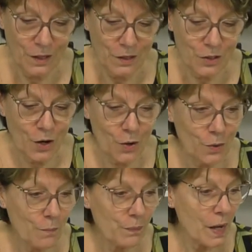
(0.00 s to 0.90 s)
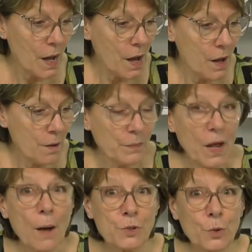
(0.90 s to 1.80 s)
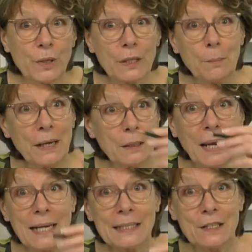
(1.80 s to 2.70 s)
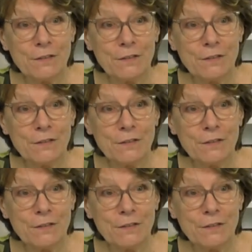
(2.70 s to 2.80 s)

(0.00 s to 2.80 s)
So um, I'm talking about the Black Deer